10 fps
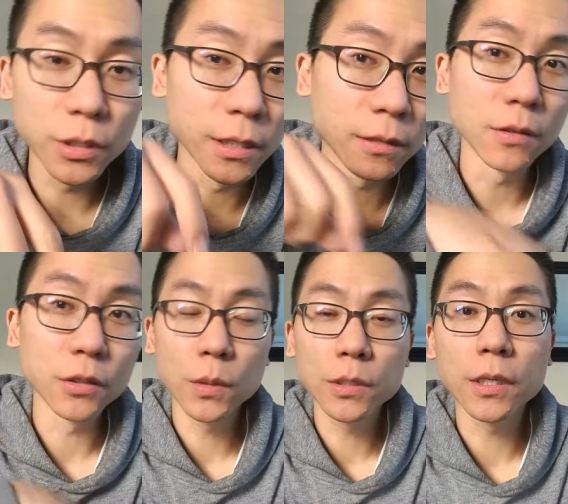into the
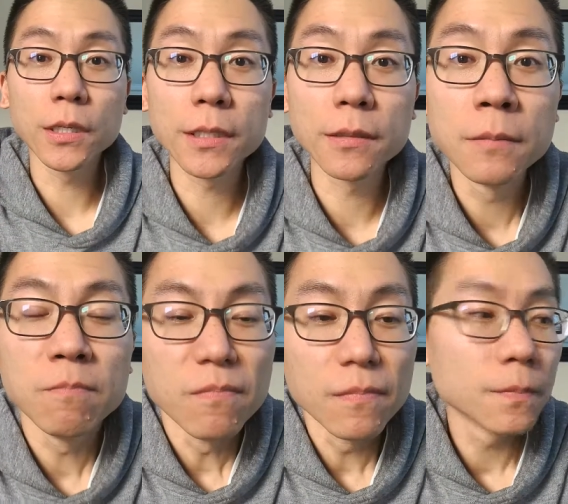soy sauce. And
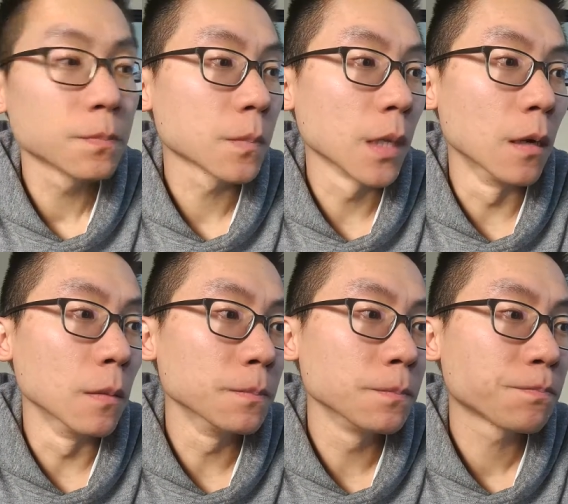
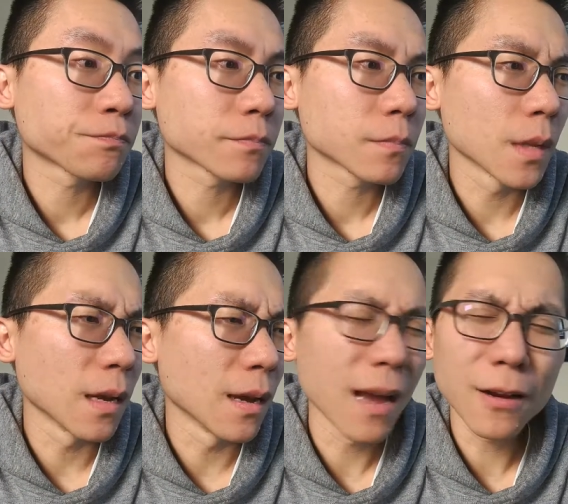um,
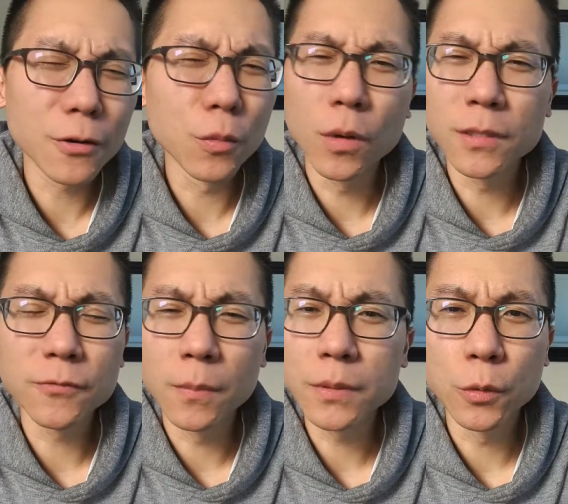I heard once
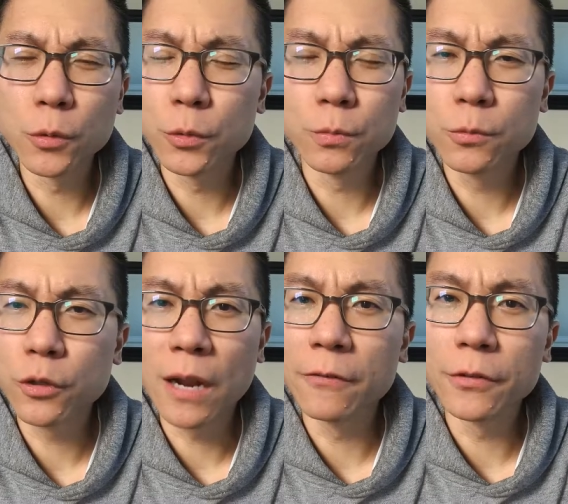from someone who
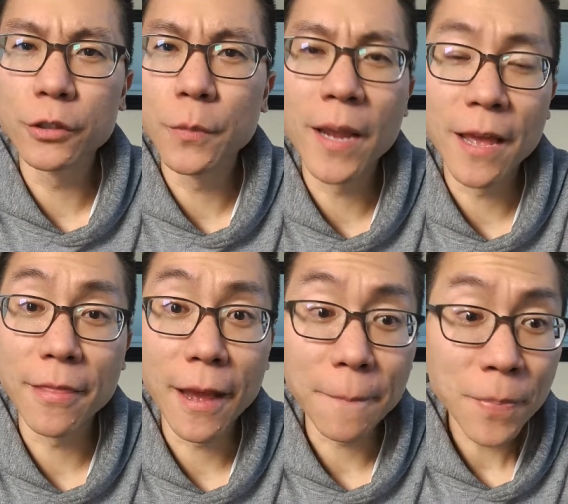traveled to Japan
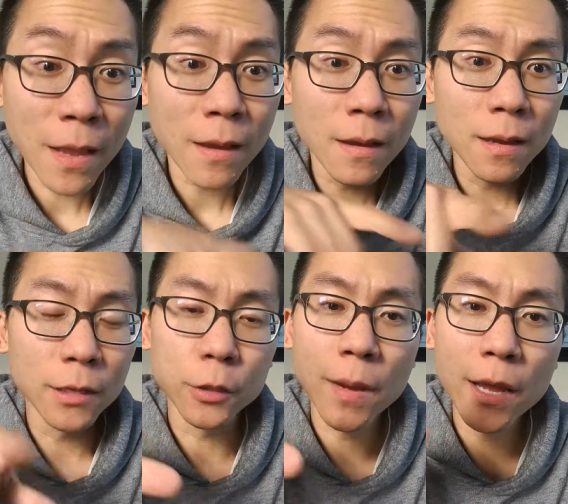that
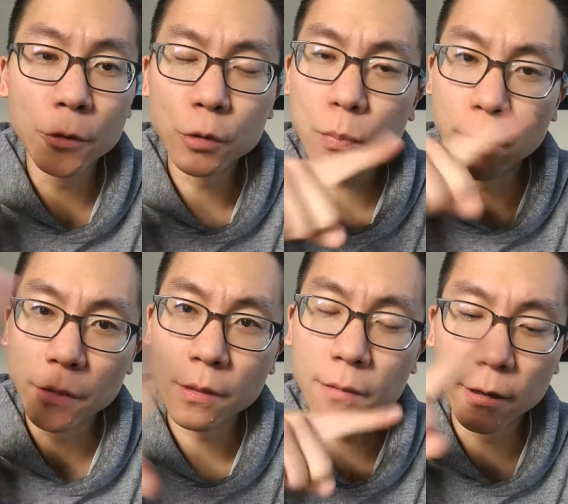in Japan you spread a
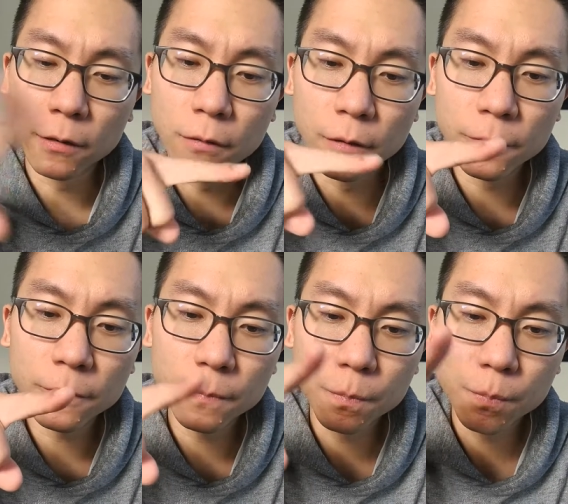thin layer
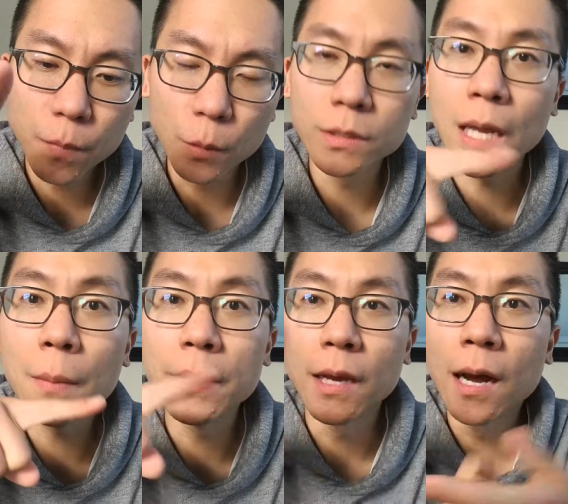of
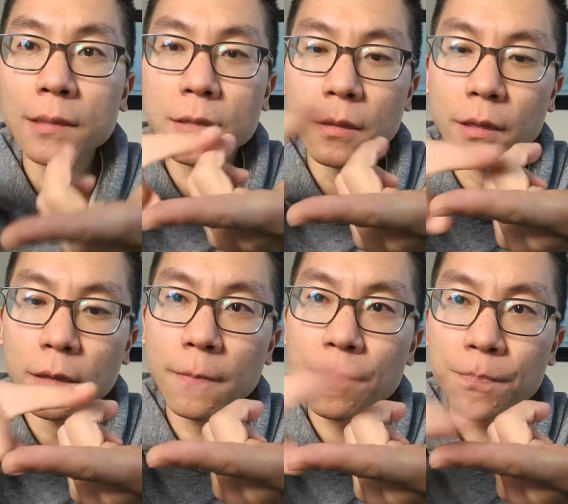wasabi onto
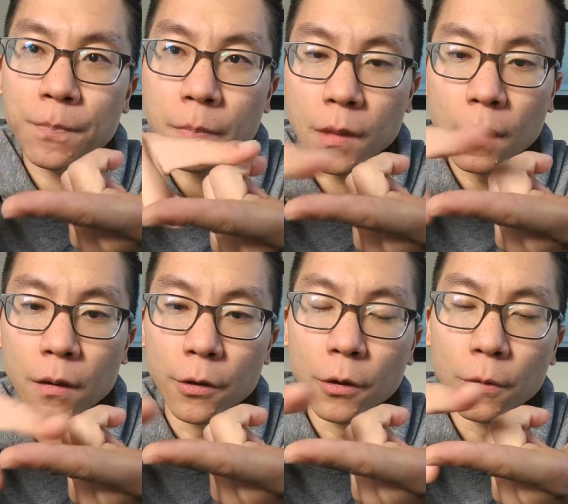the uh,
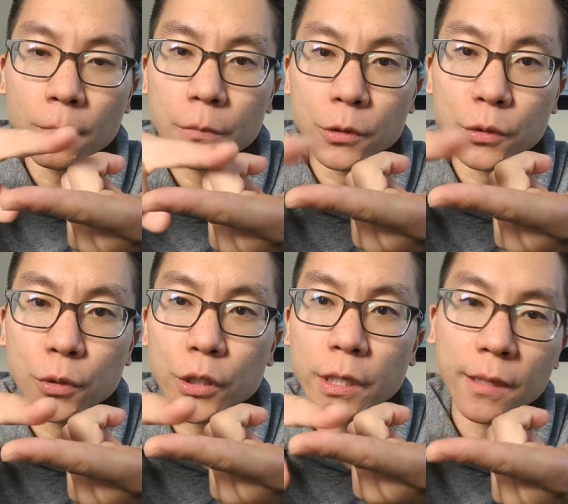you know your
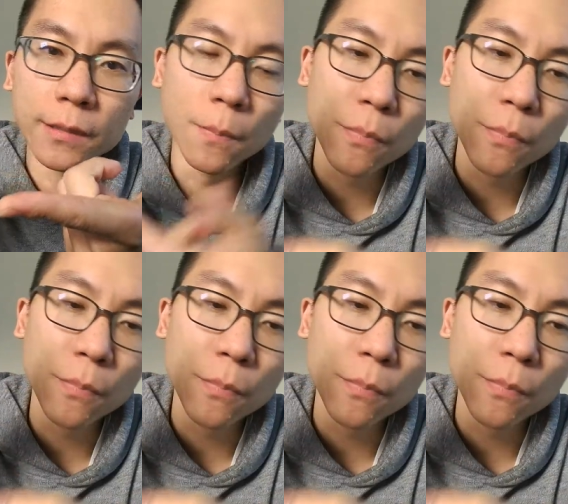sushi and then dip